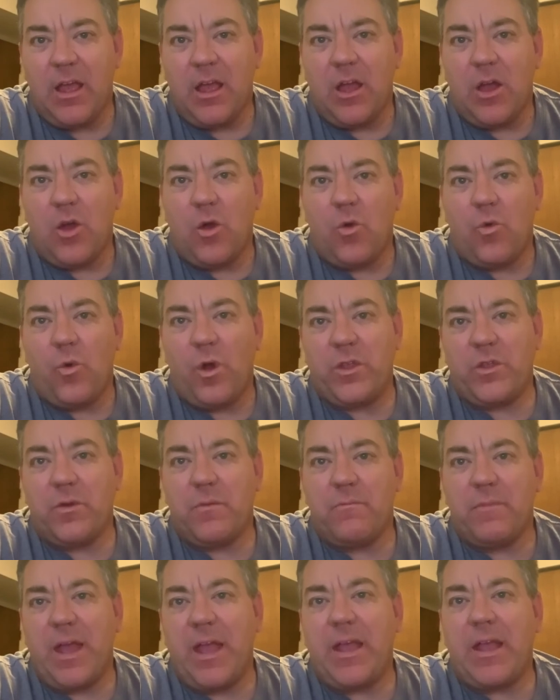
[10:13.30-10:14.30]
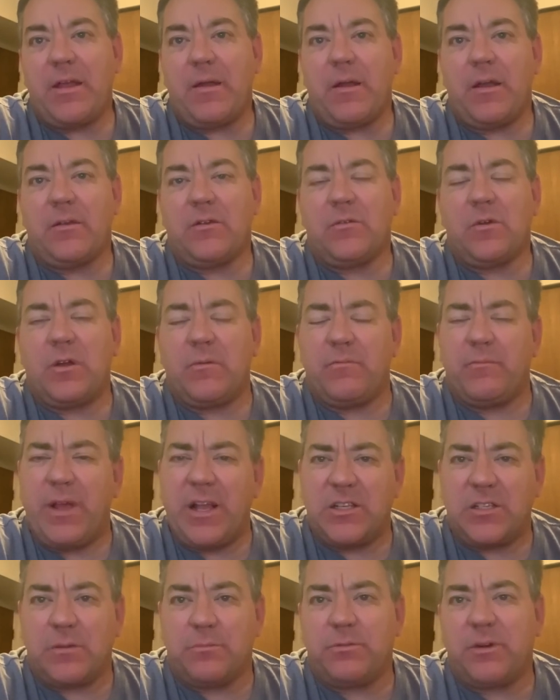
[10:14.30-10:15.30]
what you may what may
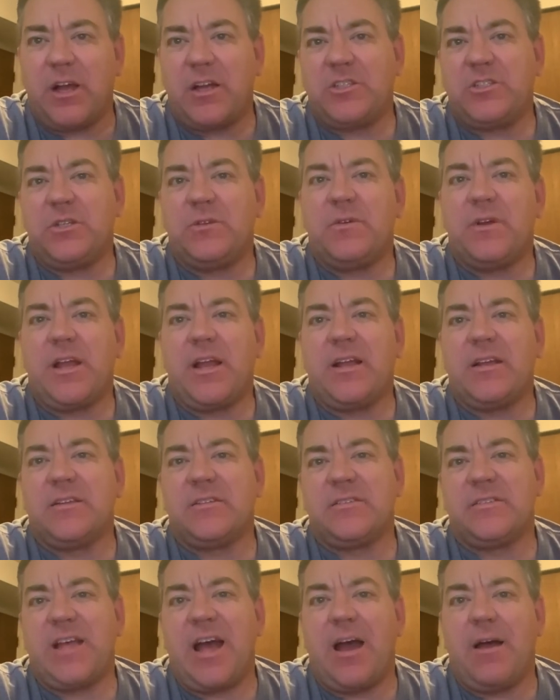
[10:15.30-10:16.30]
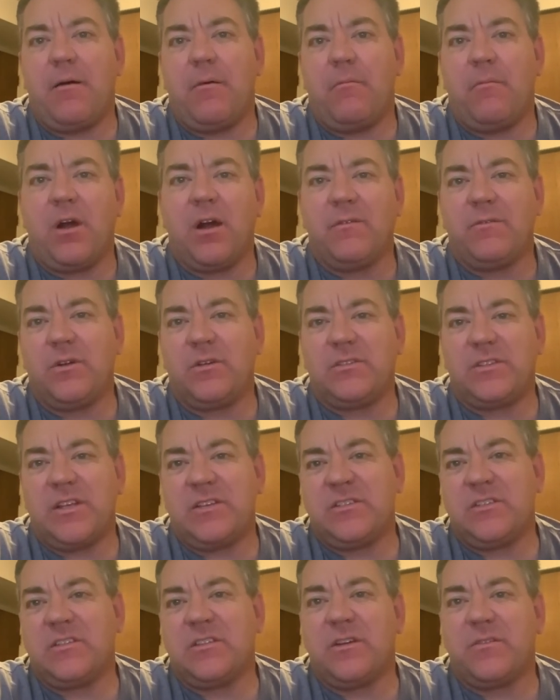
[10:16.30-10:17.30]
surprise you is that Marvel's
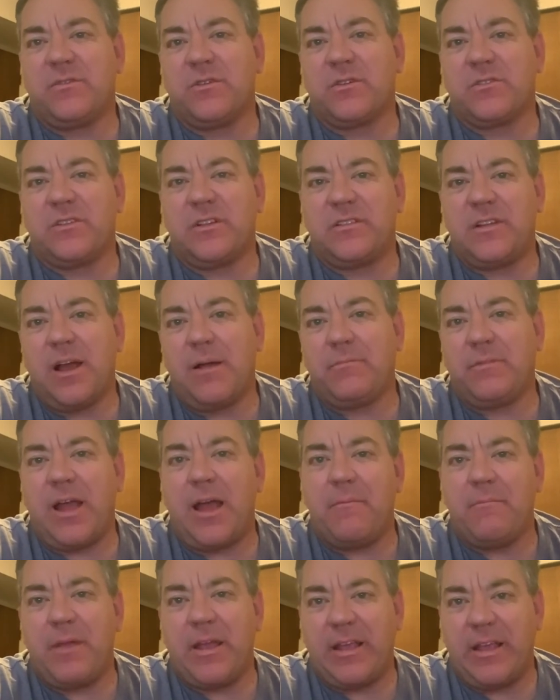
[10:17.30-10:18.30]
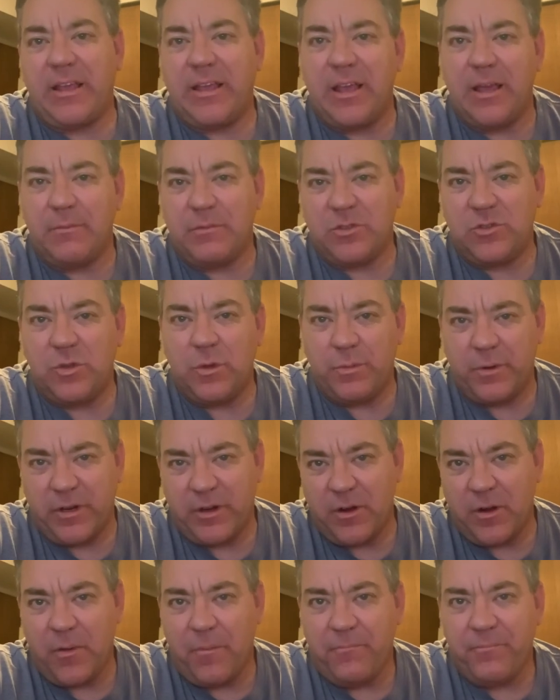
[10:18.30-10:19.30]
isn't the first attempt at making him a superhero.
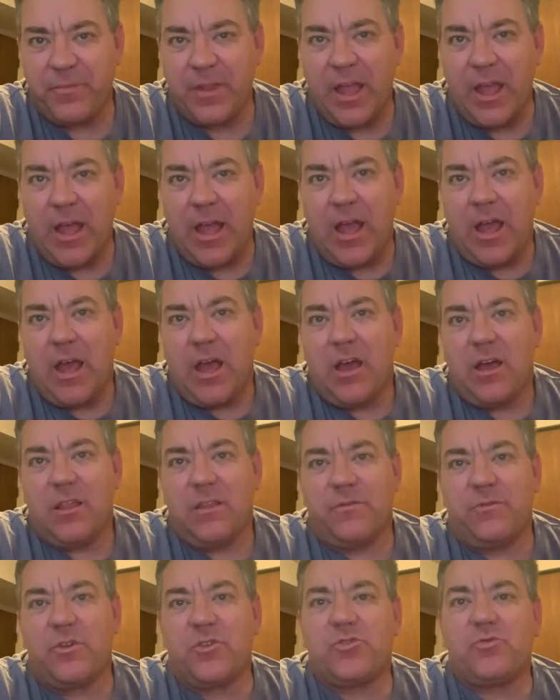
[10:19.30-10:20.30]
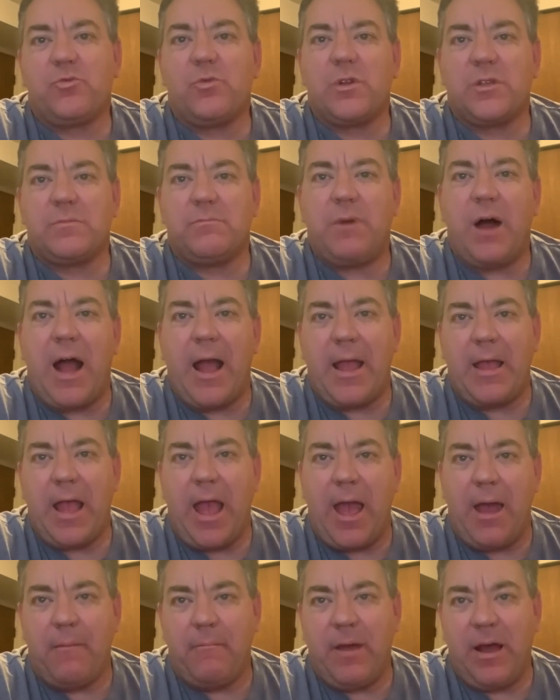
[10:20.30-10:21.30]
The first was by
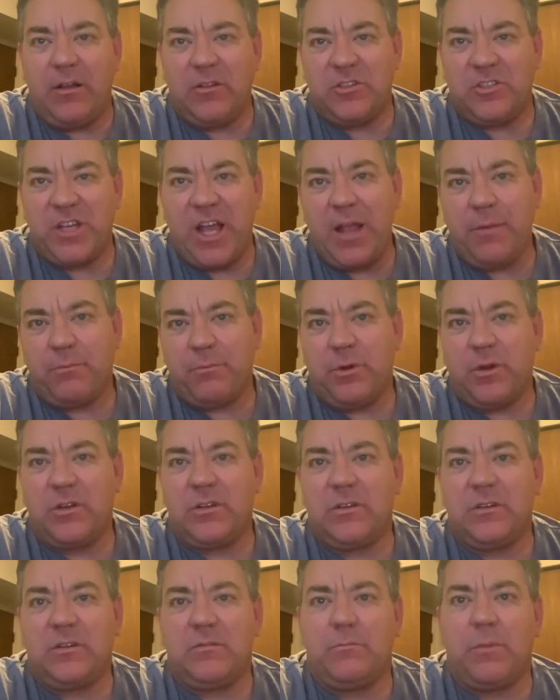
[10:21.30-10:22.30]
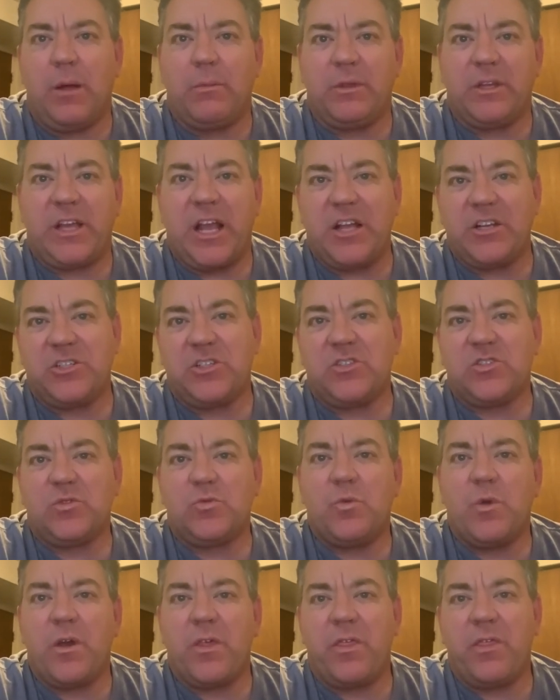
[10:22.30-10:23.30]
MLJ Publications
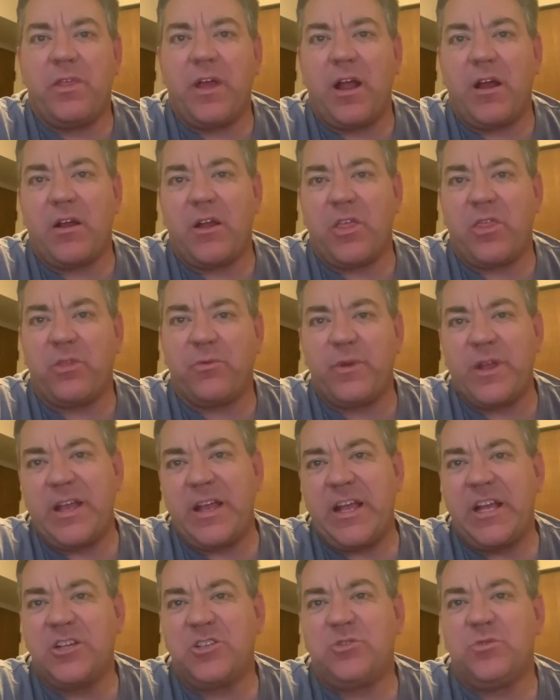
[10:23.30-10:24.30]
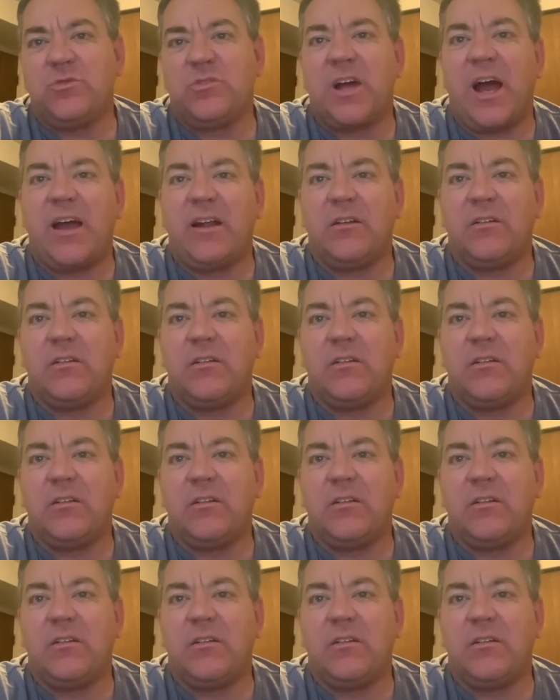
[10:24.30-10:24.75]
with their three-issue title,